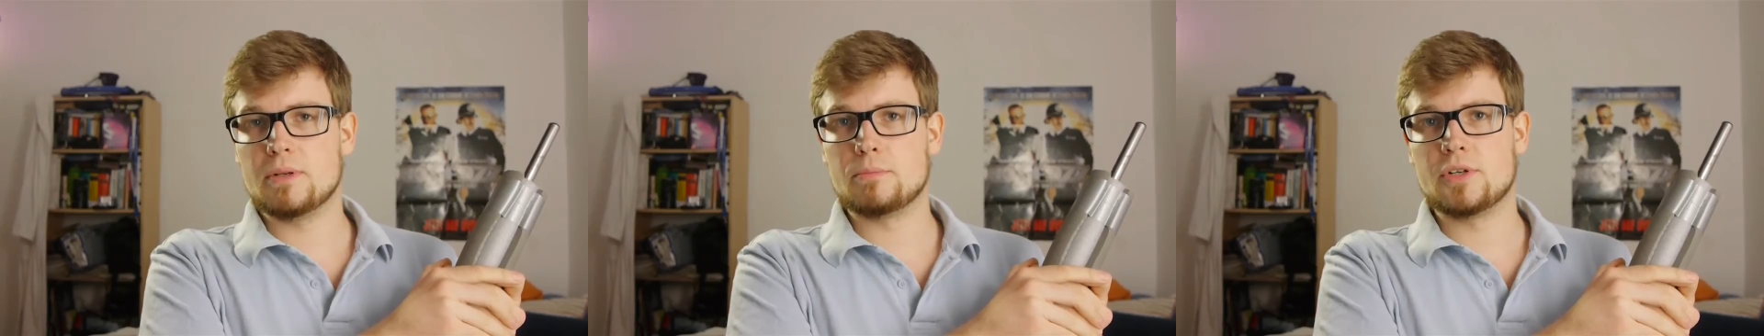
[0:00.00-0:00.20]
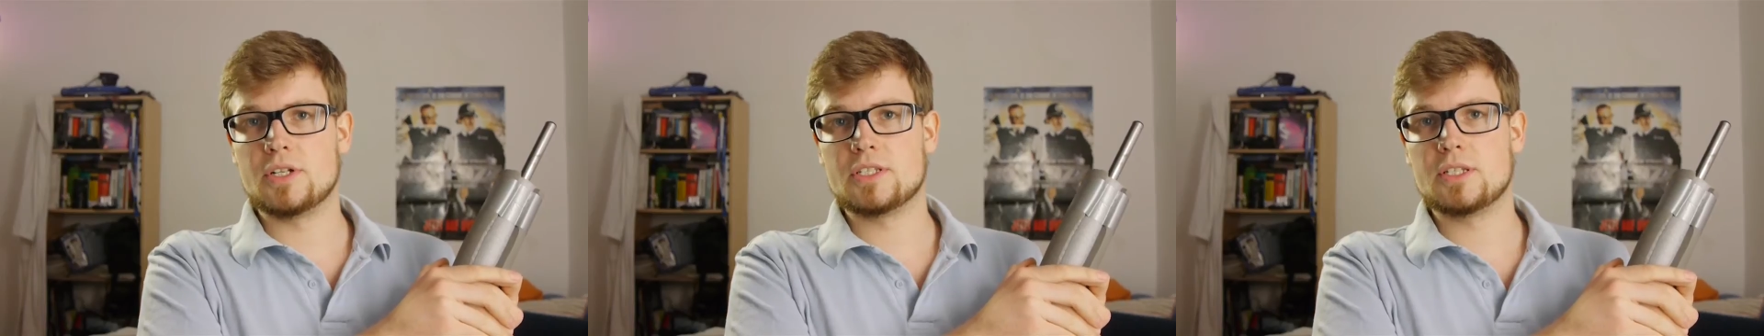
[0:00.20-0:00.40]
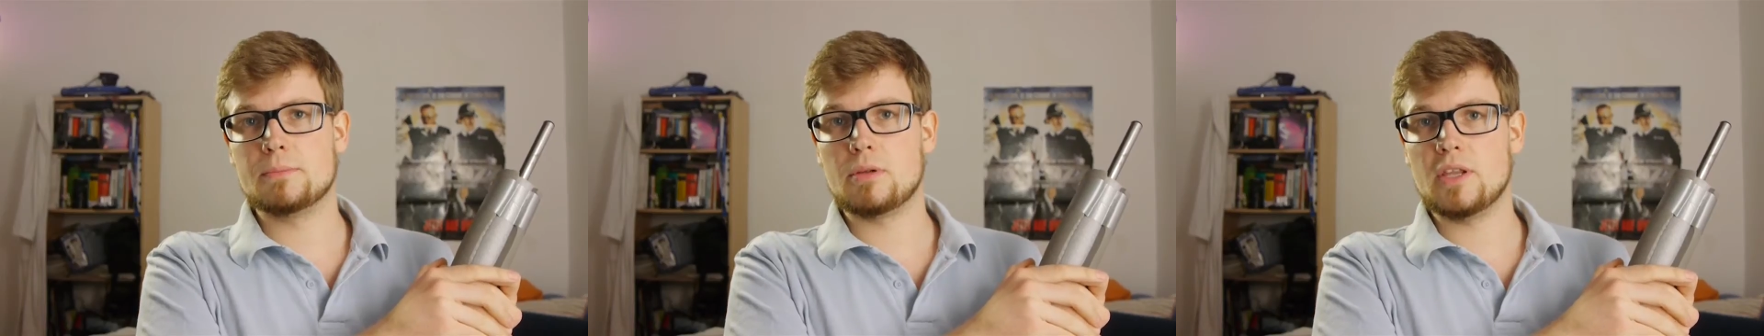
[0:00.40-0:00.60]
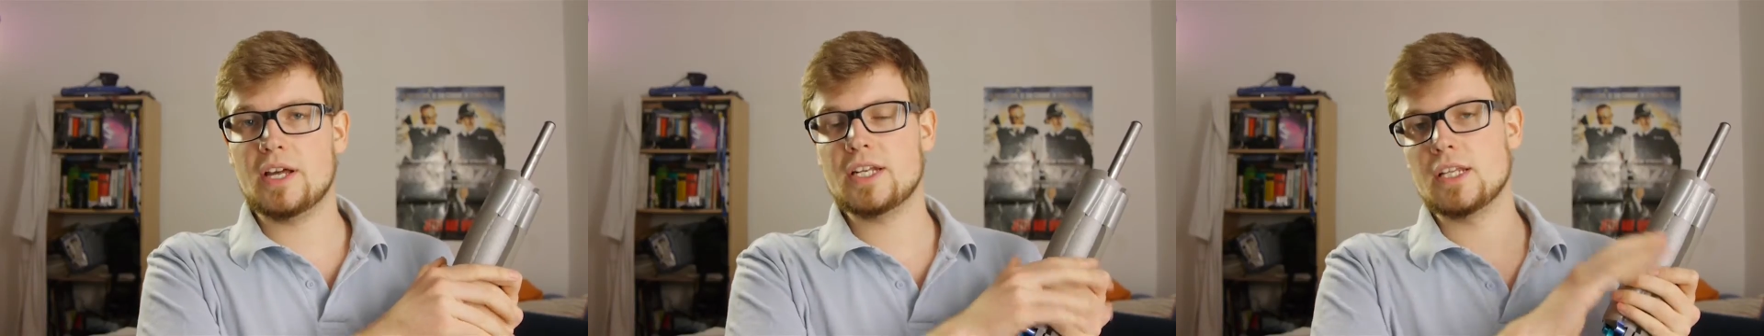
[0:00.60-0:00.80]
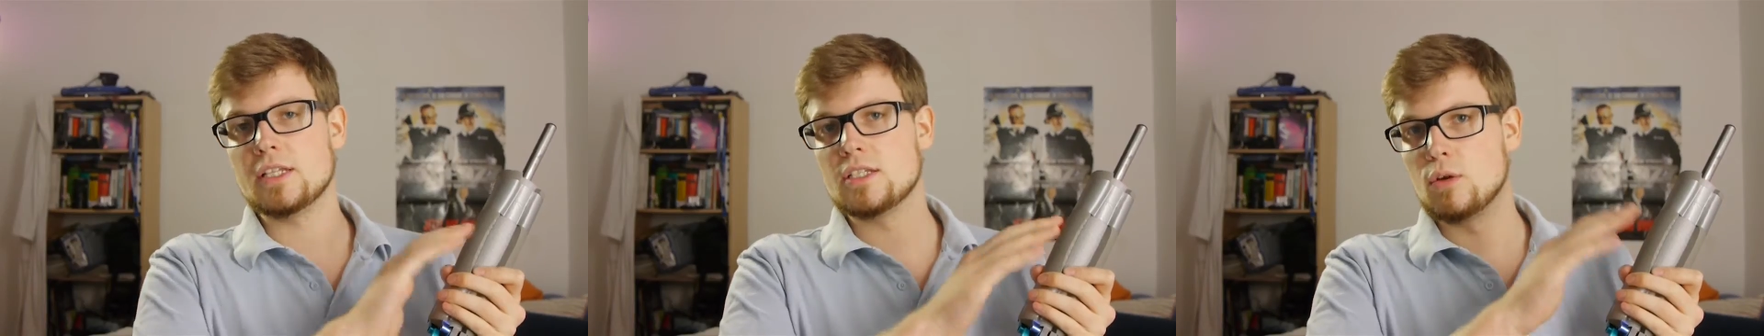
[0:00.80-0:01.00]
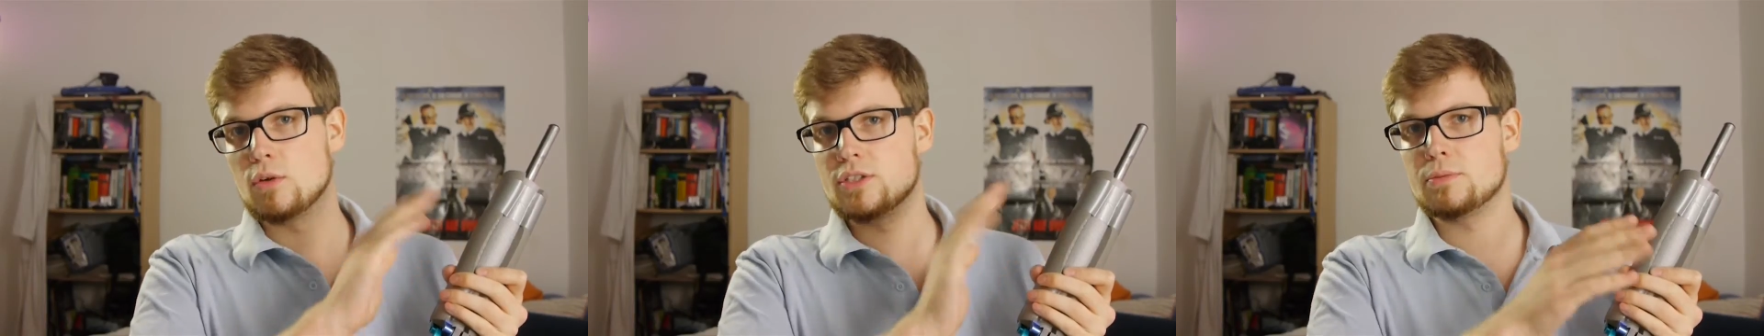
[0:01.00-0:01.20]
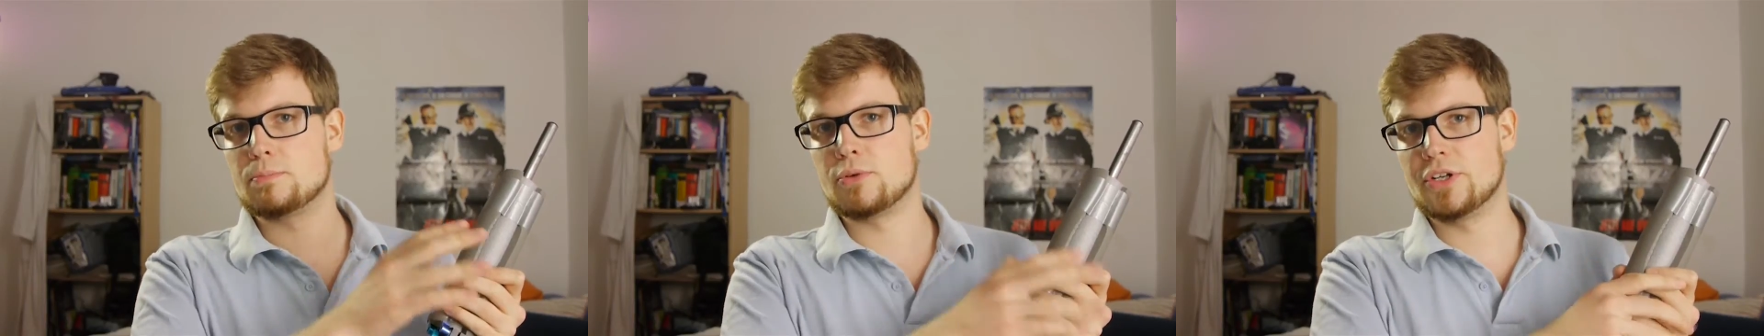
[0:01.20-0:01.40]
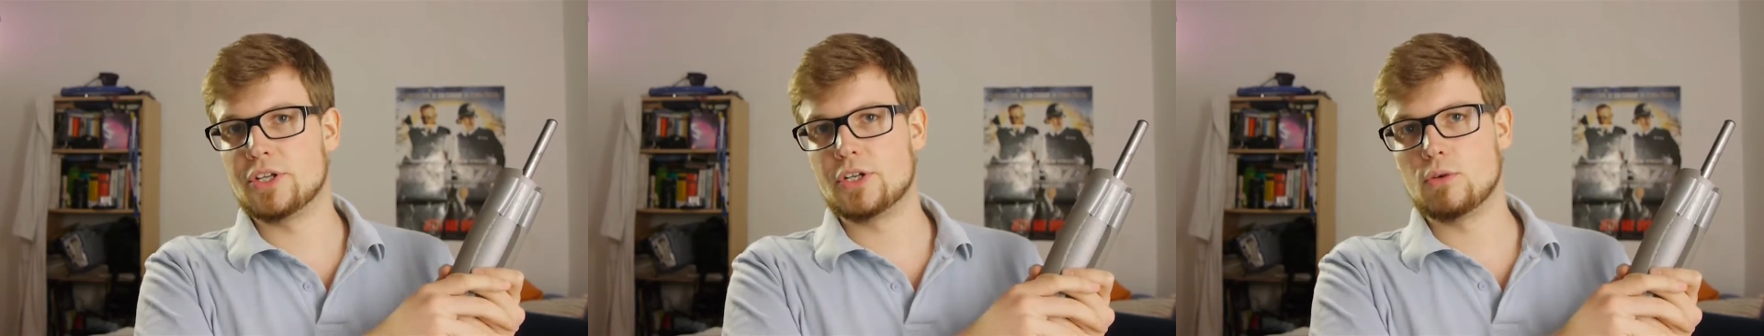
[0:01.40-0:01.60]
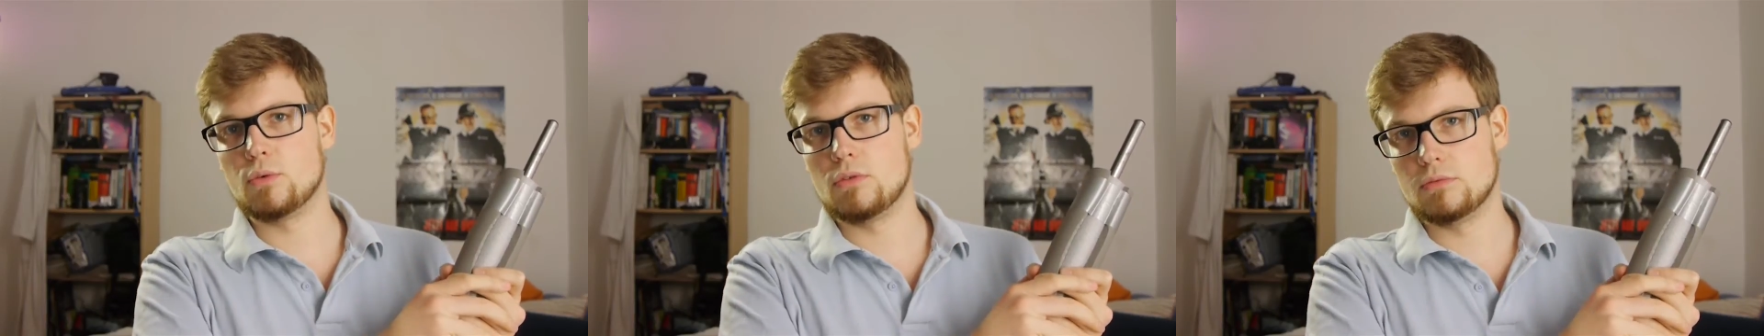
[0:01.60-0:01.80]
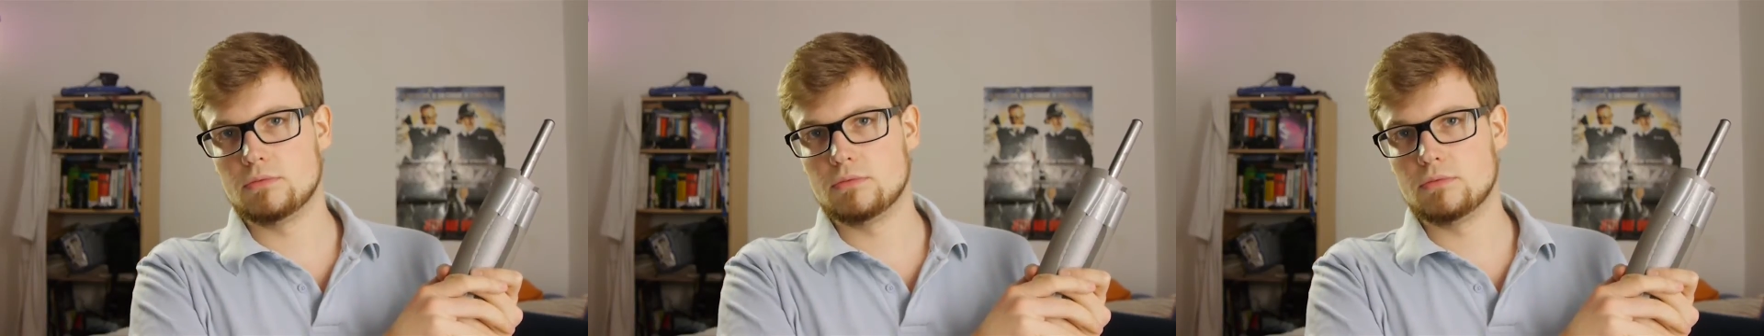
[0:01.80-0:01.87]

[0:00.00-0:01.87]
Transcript: and pretty simple, and it looks pretty cool.